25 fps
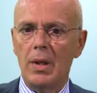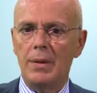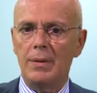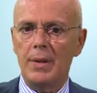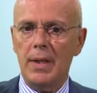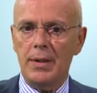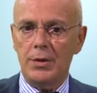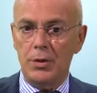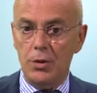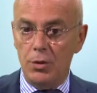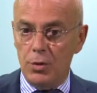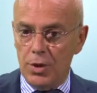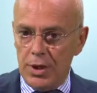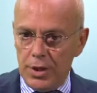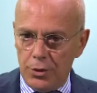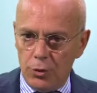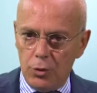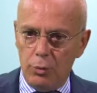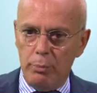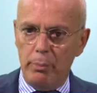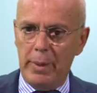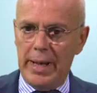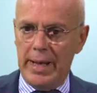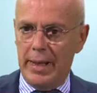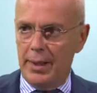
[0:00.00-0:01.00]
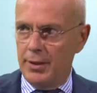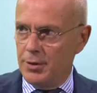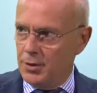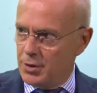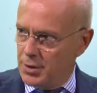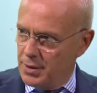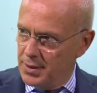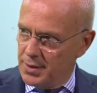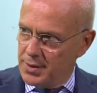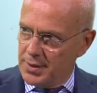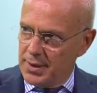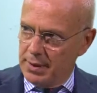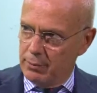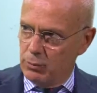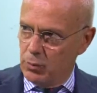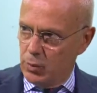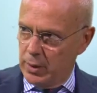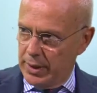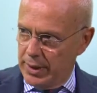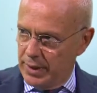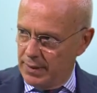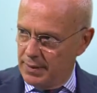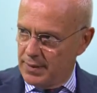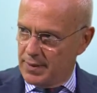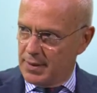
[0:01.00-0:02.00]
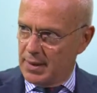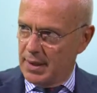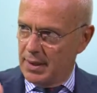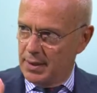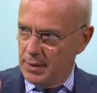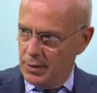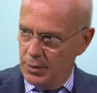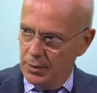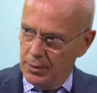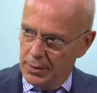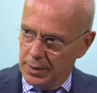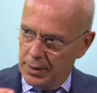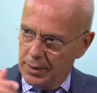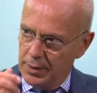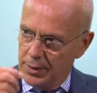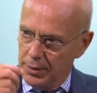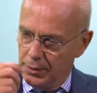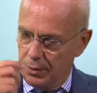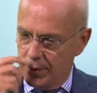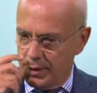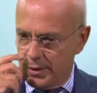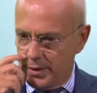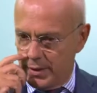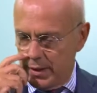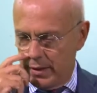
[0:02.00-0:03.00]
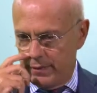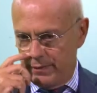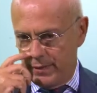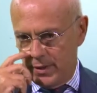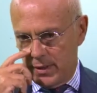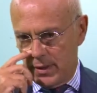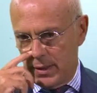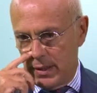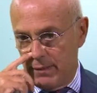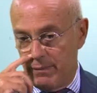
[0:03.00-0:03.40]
that you need to manage in some way inside your service,